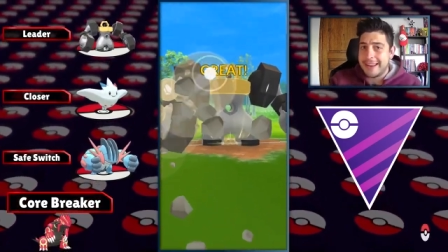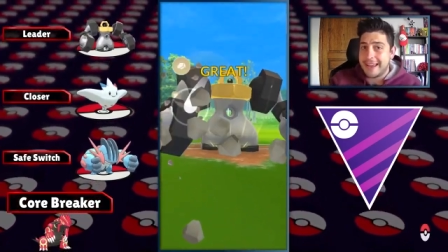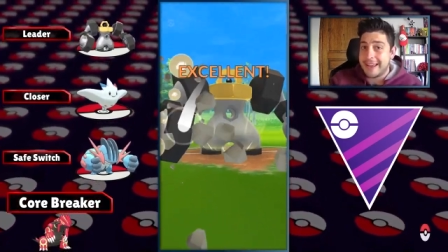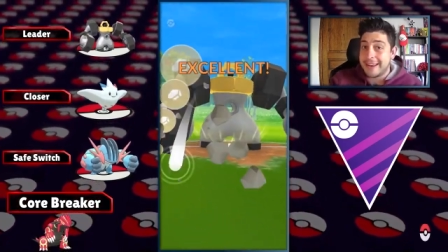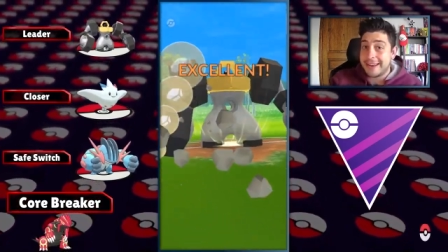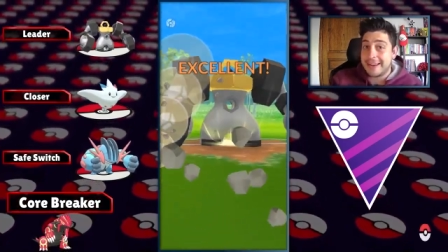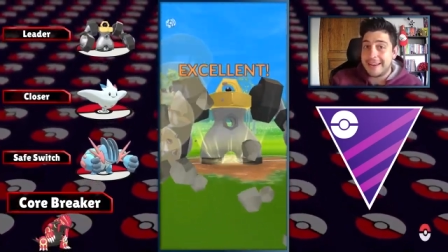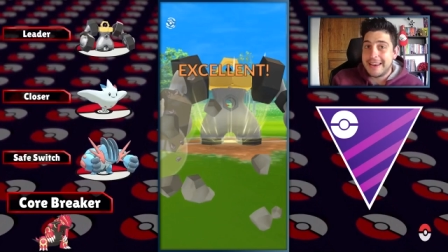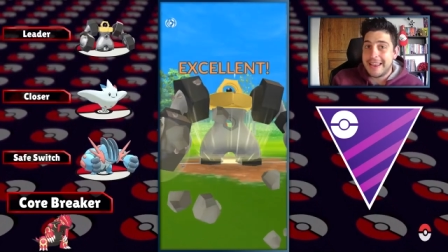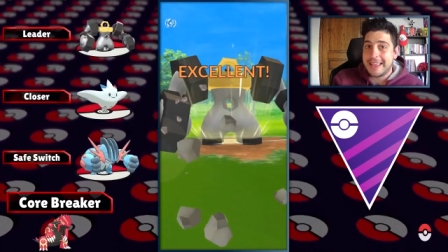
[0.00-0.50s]
I
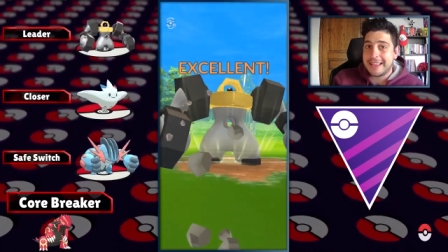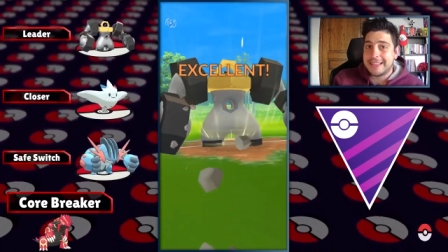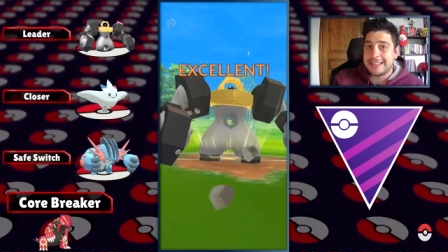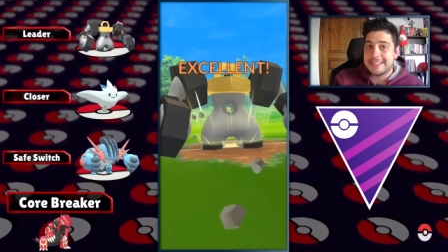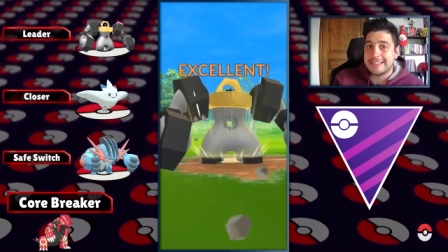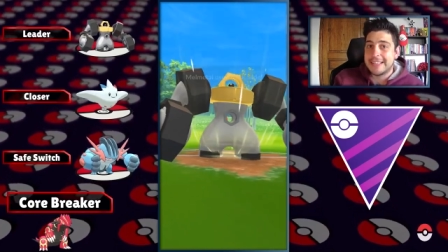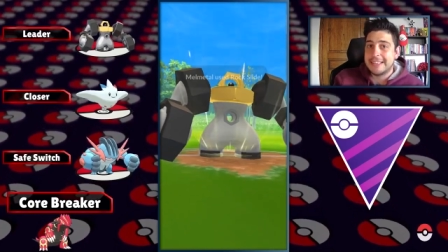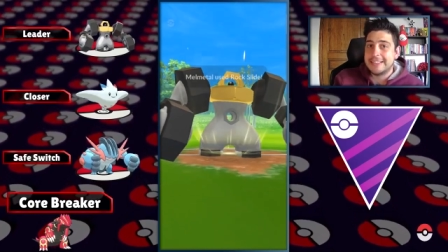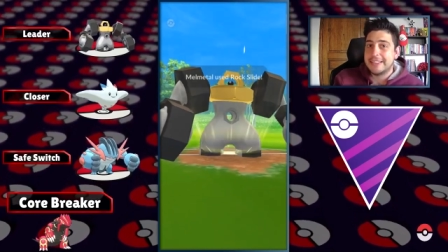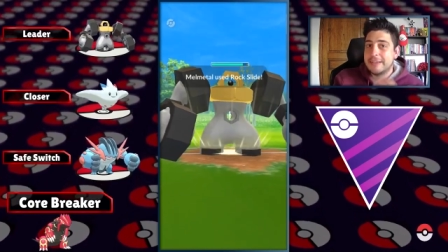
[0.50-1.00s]
really like
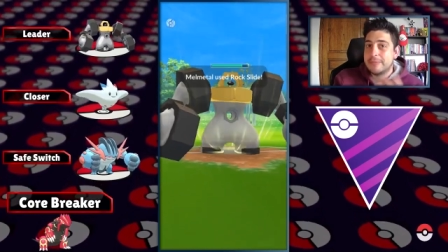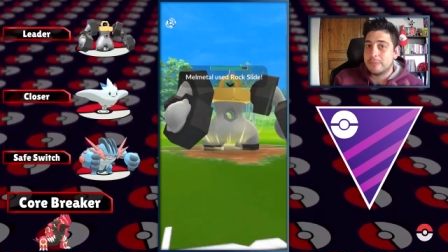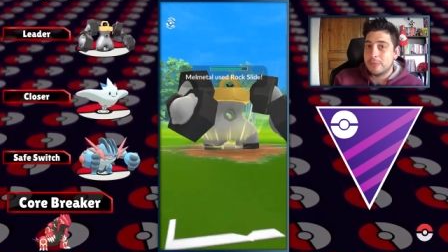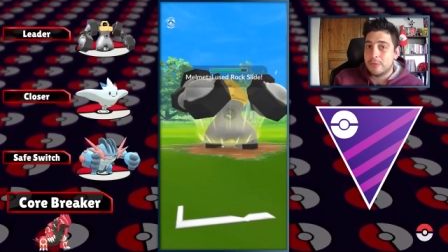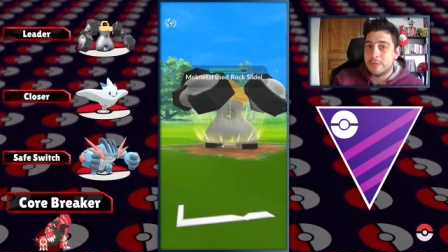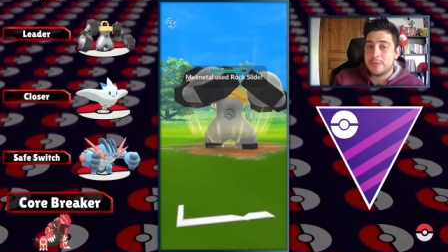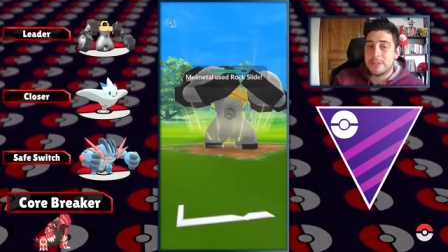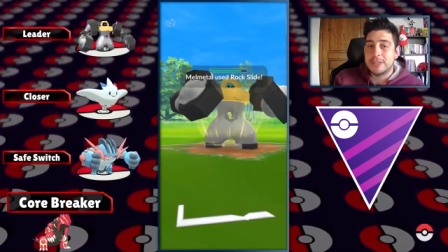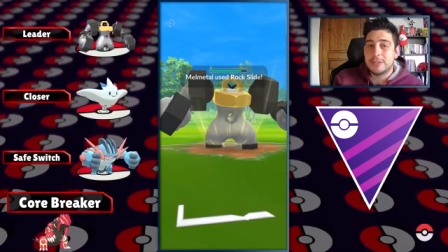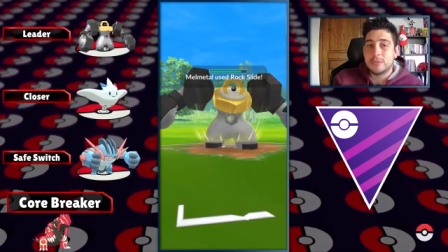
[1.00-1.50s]
standard
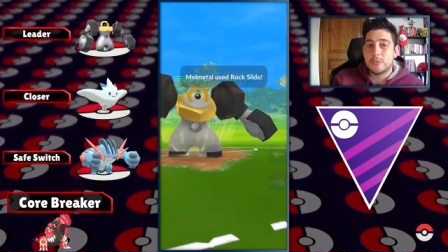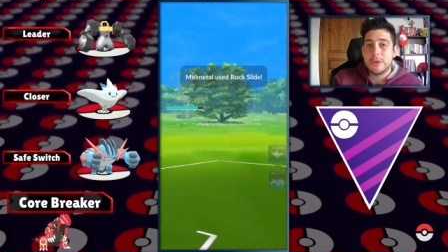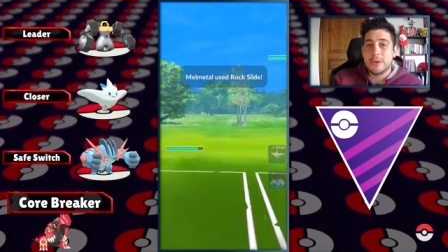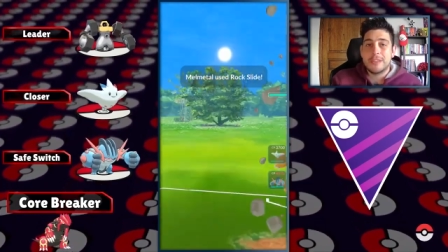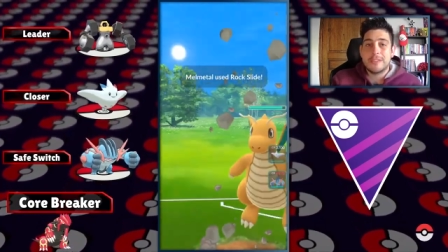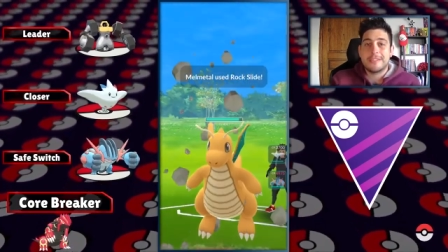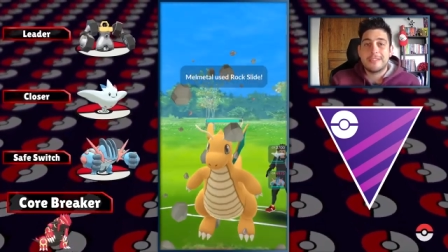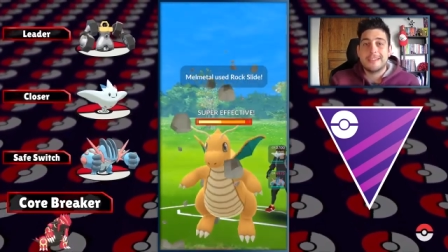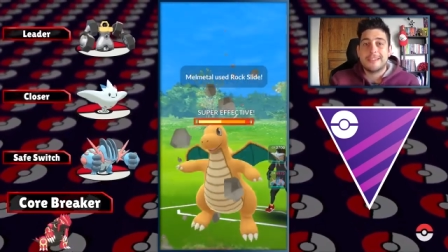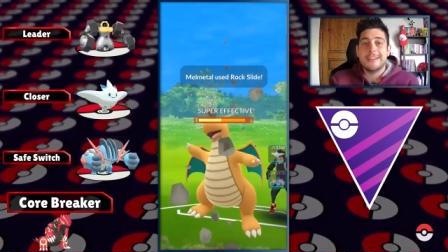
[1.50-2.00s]
moveset
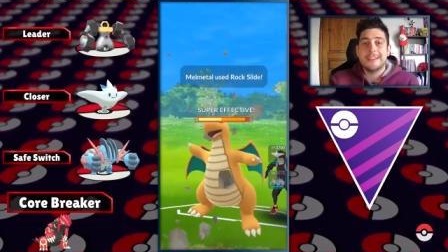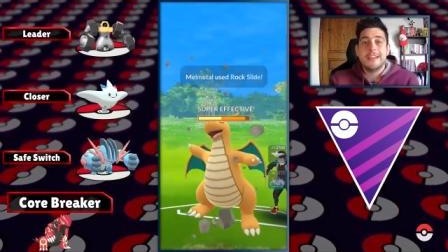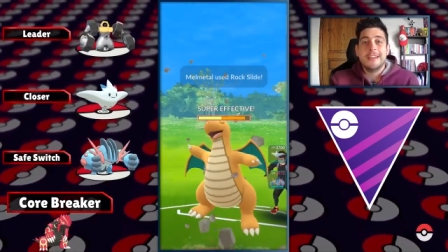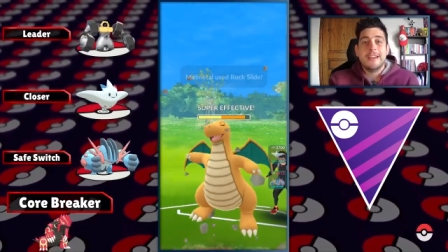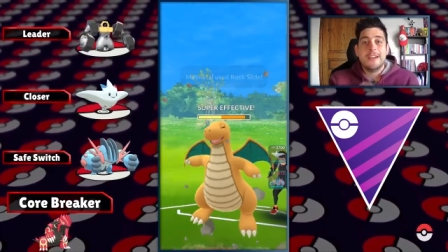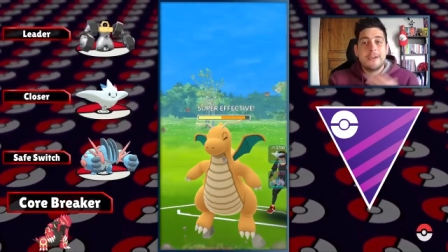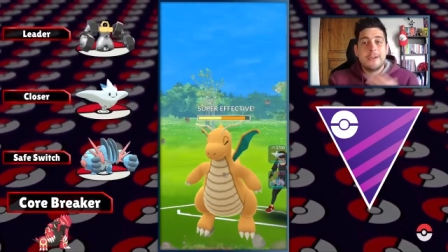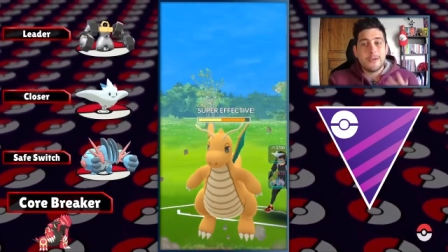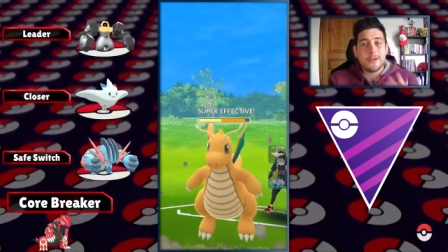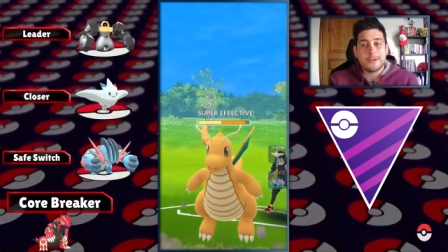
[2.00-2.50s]
with uh,
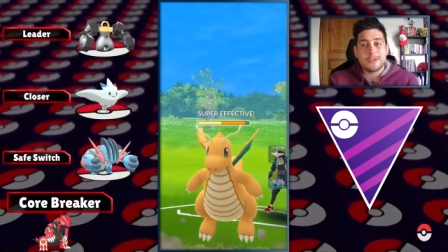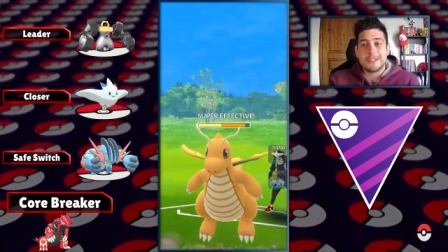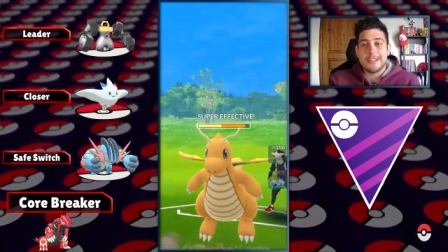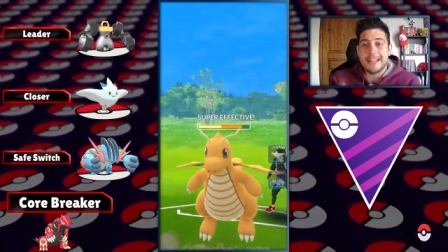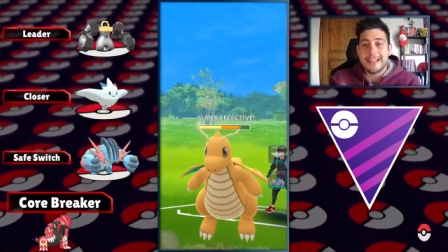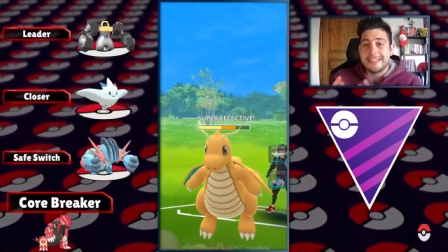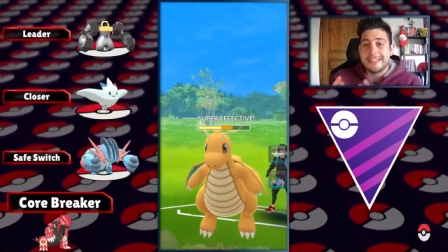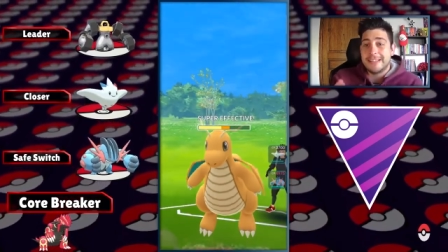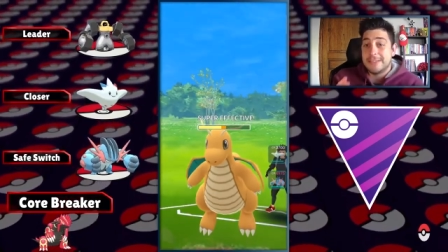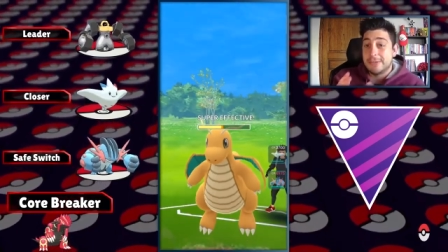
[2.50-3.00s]
Rock
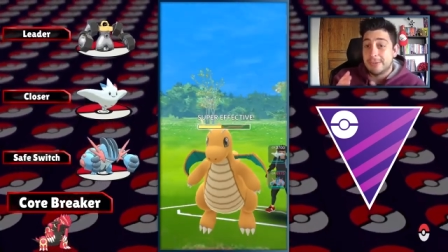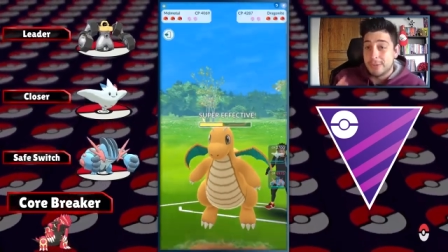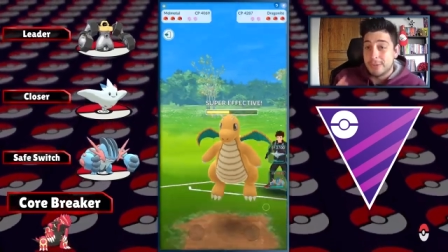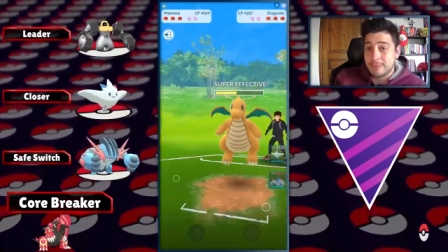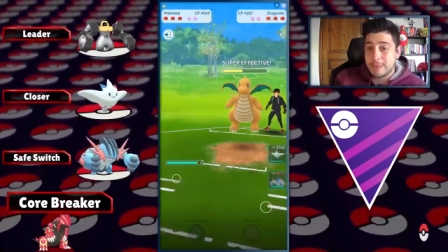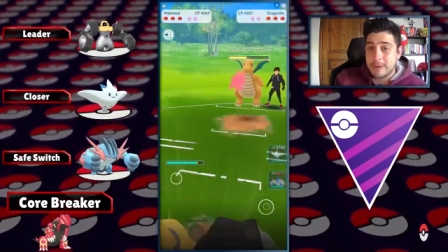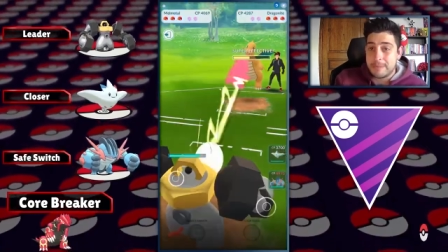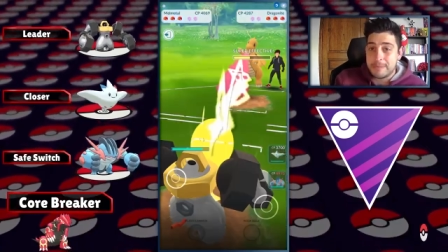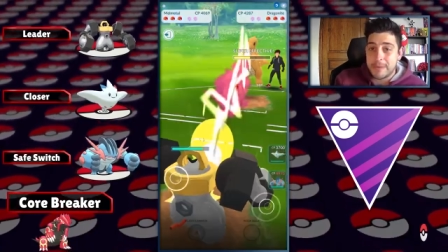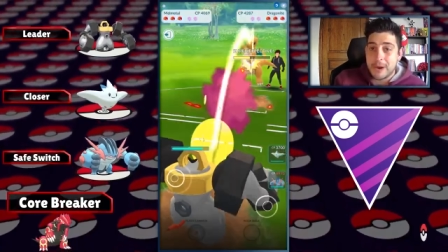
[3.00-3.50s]
Slide and
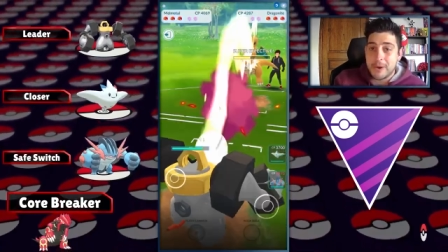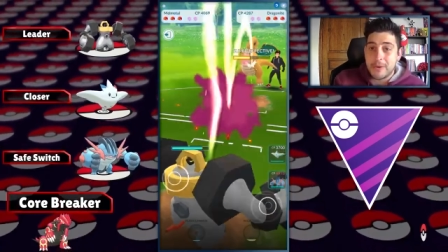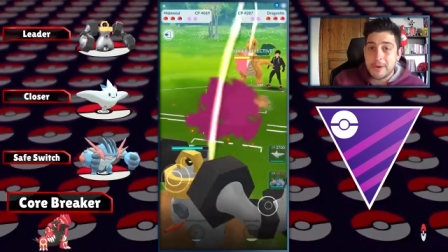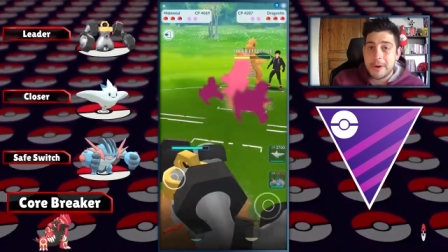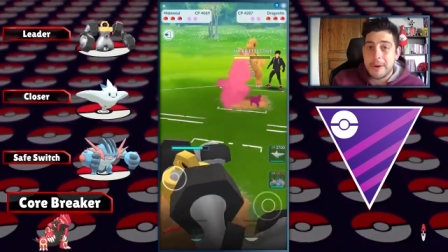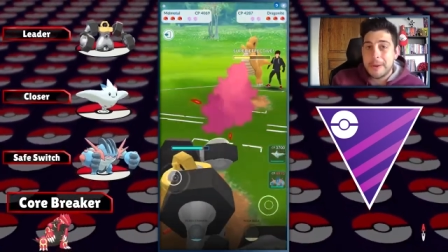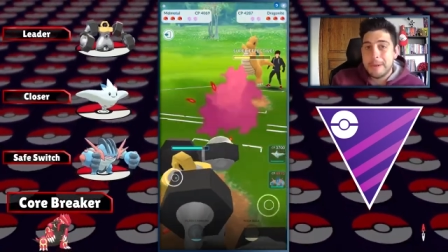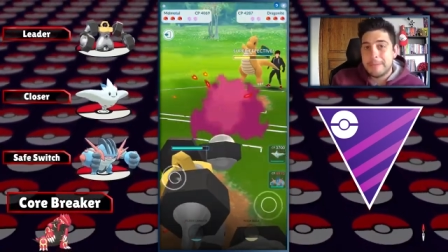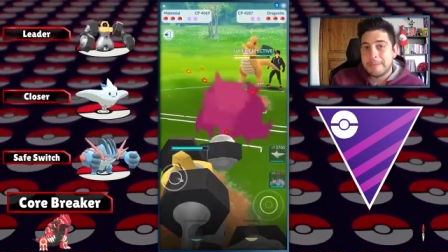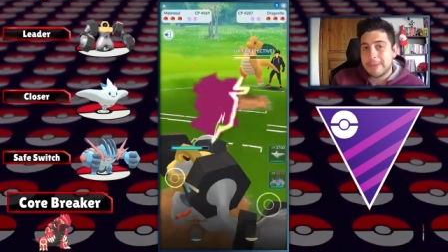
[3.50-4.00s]
super power.